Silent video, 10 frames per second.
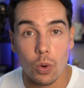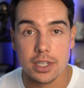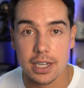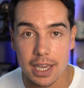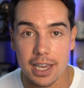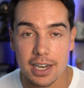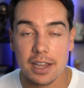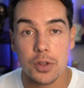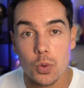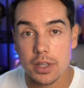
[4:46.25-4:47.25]
Once again,
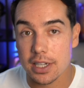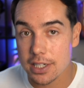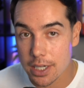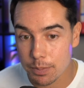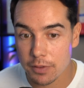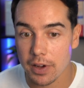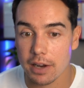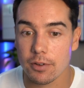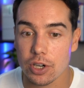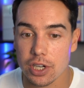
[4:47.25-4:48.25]
if you want the
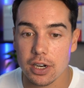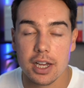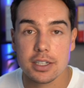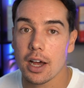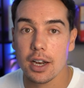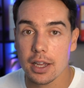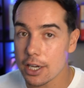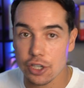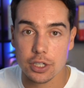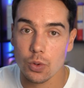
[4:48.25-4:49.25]
simplified version, Asana
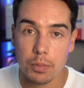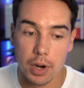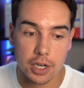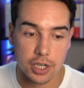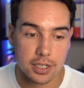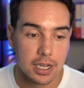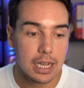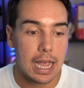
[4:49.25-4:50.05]
is just to a project.